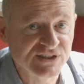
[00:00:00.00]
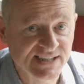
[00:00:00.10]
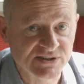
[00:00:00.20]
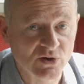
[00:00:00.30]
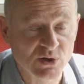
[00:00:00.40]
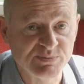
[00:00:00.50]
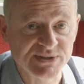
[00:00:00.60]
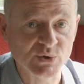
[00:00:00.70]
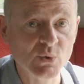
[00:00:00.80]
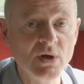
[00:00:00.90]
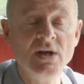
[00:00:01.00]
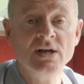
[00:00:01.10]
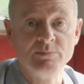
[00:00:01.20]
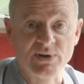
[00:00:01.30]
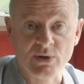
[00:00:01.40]
of Chester Hospital,
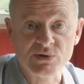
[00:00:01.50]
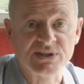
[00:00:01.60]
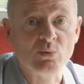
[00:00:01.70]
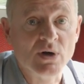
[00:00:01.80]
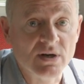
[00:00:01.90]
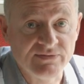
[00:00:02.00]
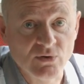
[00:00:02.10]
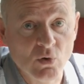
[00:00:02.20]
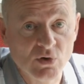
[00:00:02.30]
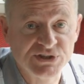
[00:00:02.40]
but I also work for